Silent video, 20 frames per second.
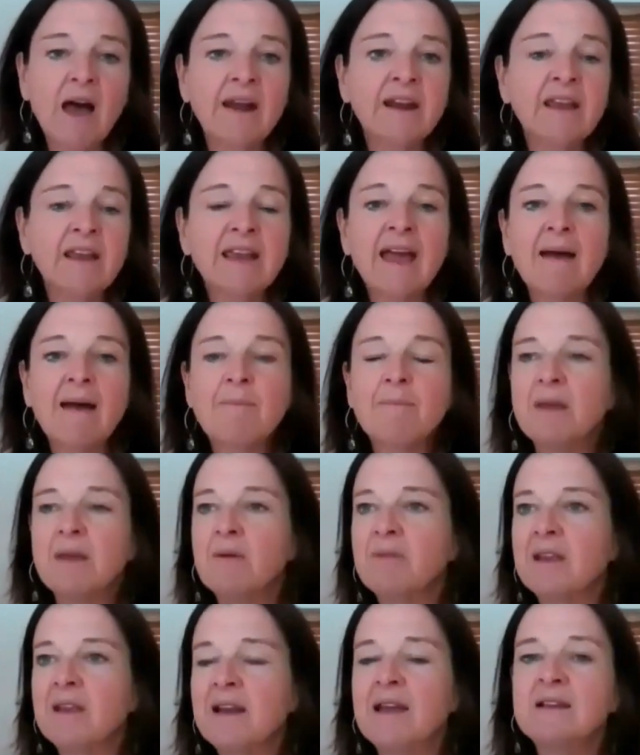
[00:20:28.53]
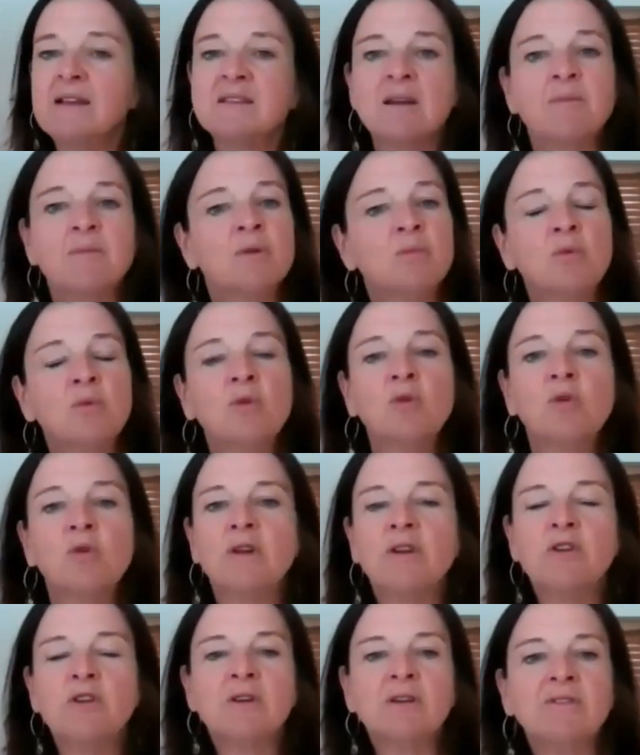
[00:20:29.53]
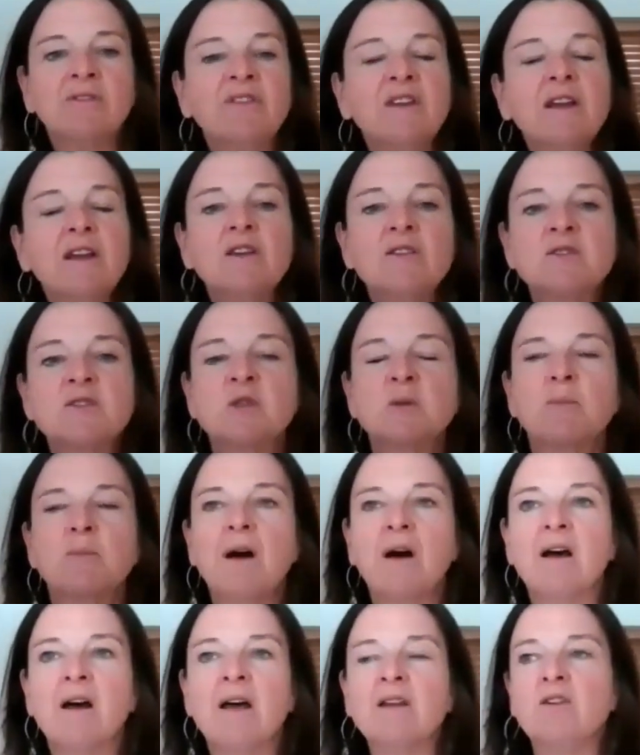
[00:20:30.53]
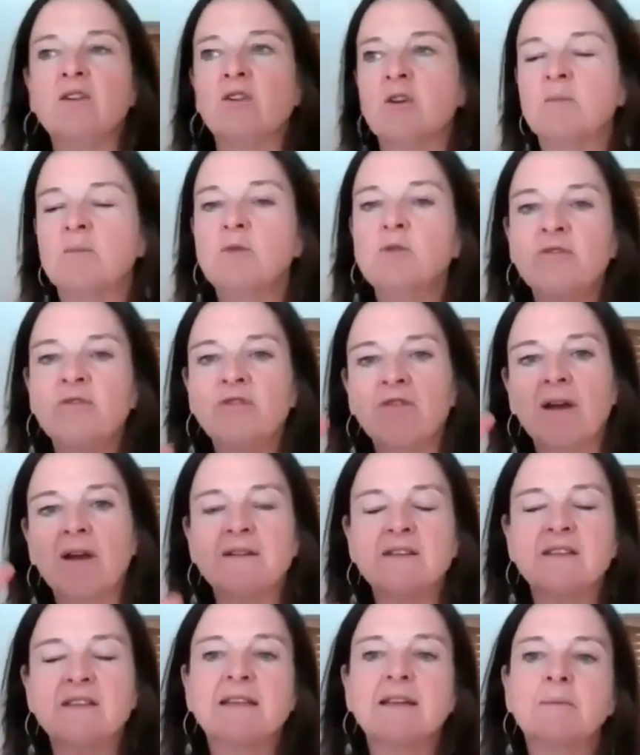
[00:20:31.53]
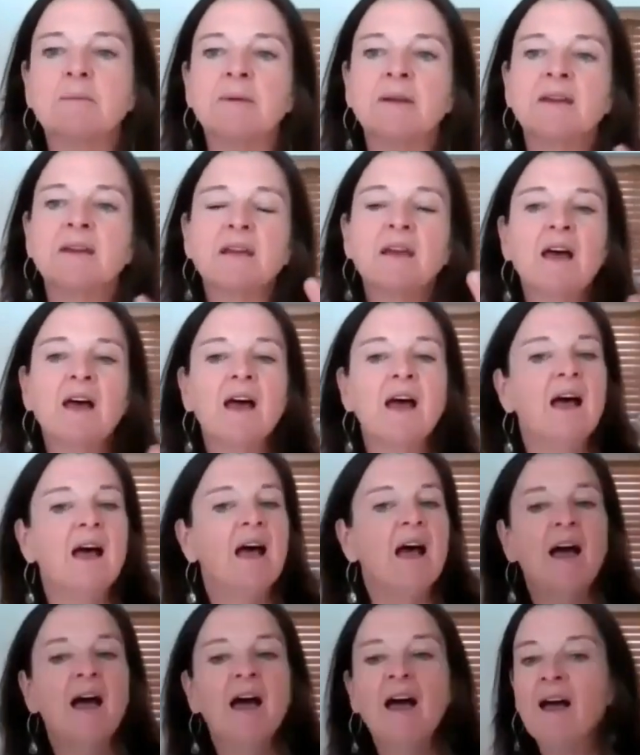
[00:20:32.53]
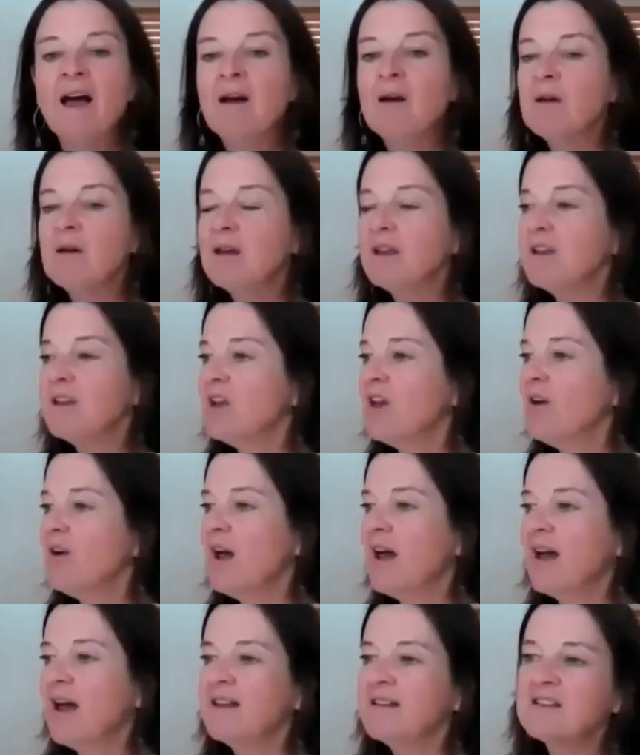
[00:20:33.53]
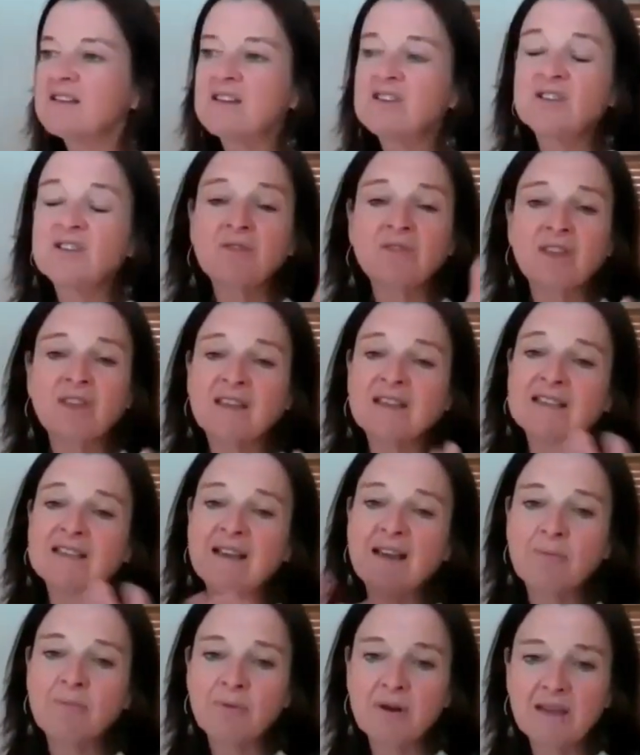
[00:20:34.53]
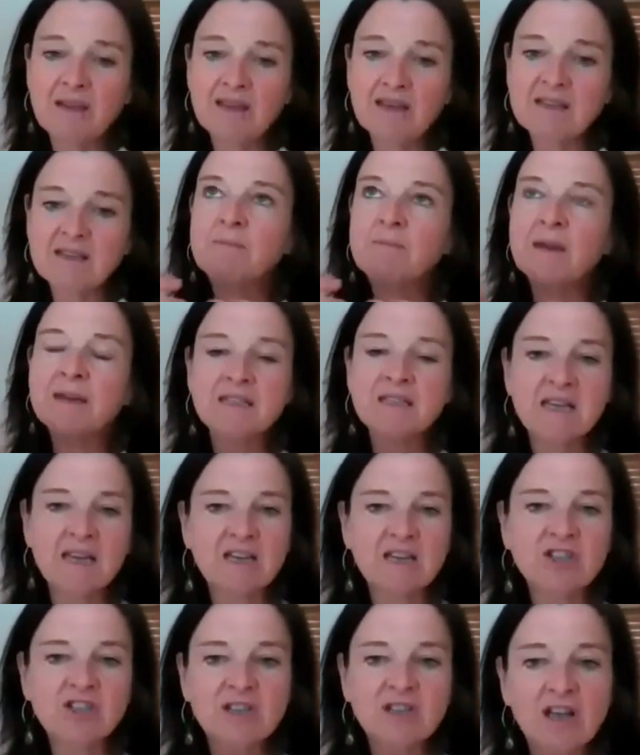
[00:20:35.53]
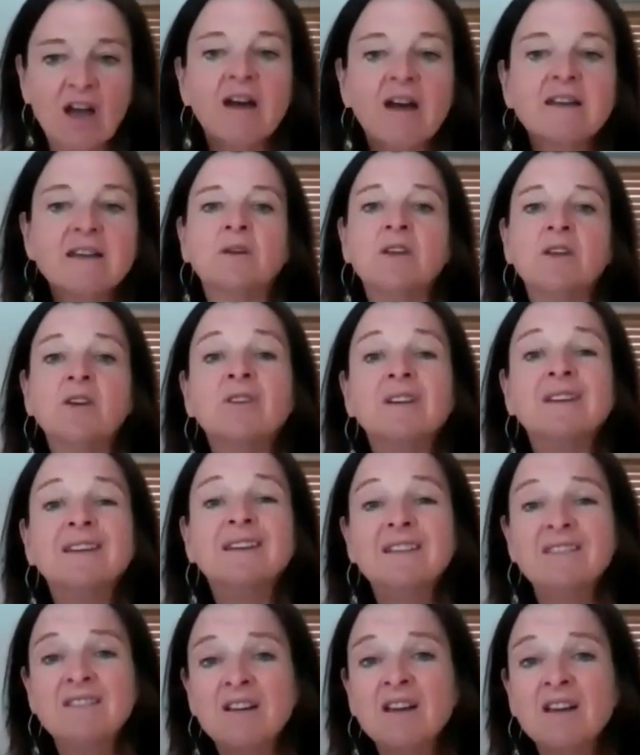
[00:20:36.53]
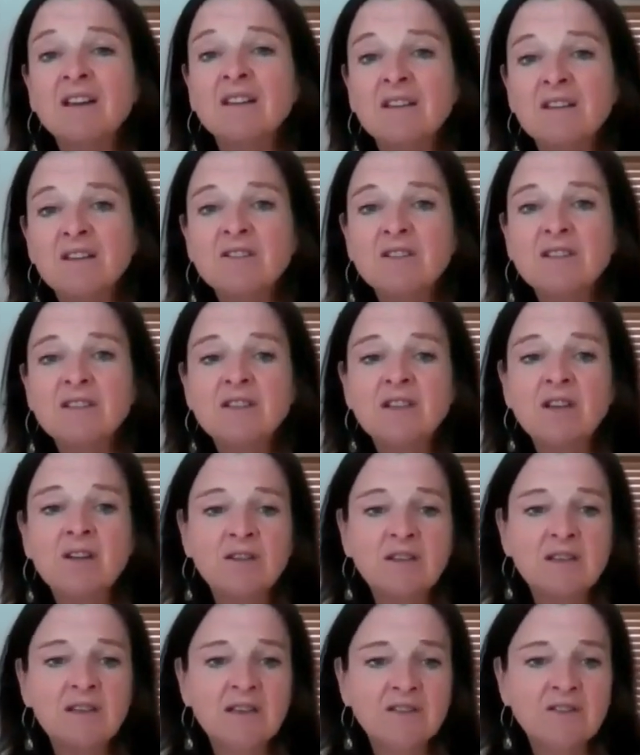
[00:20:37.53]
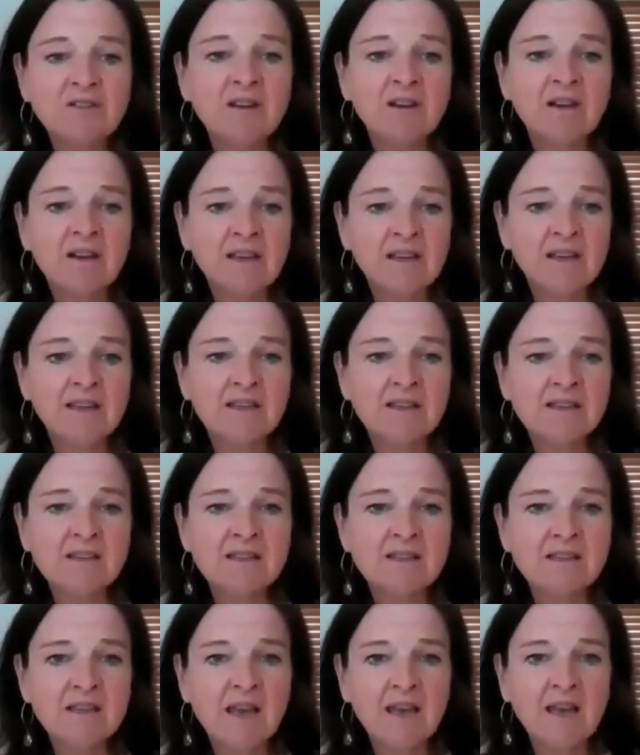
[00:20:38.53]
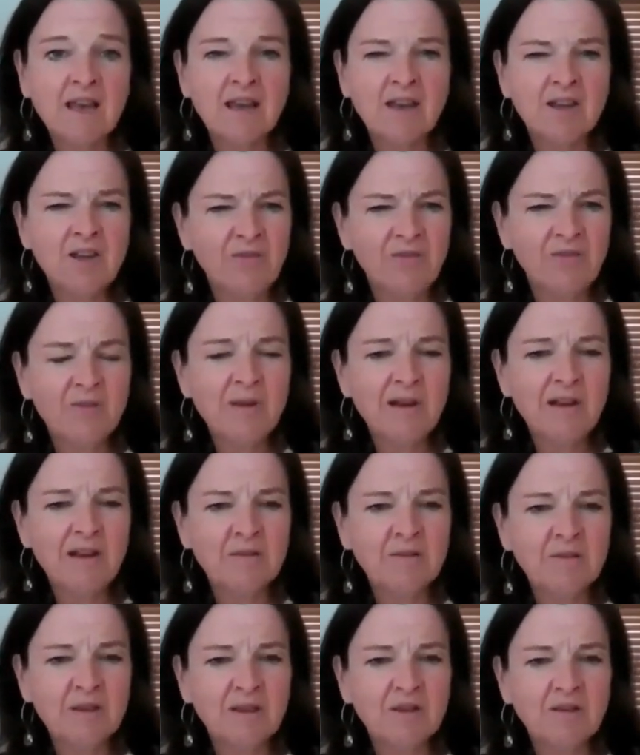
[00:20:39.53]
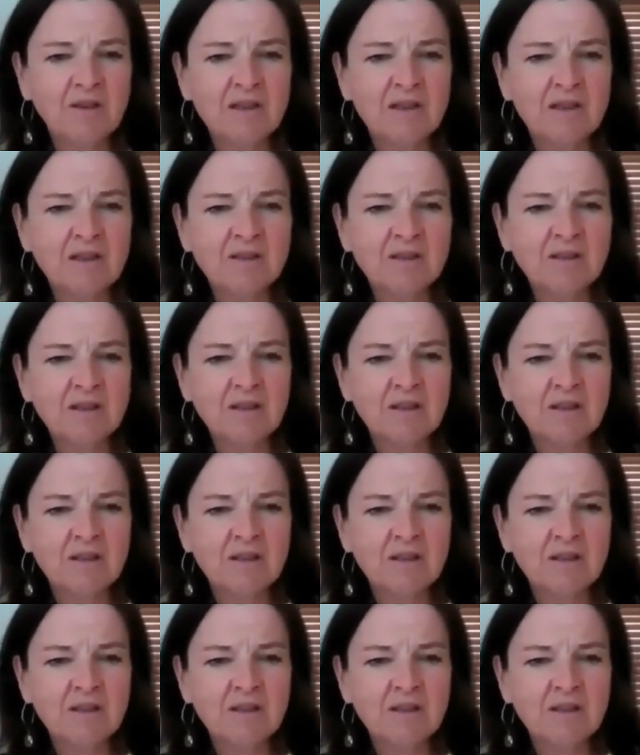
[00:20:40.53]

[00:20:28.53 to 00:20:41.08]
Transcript: And it can be with the legs up the wall, and you can feel your spine, and you can move around a little bit. And I do things like breathing, meditation, guided yoga nidra. Yoga nidra is, are you familiar with yoga nidra?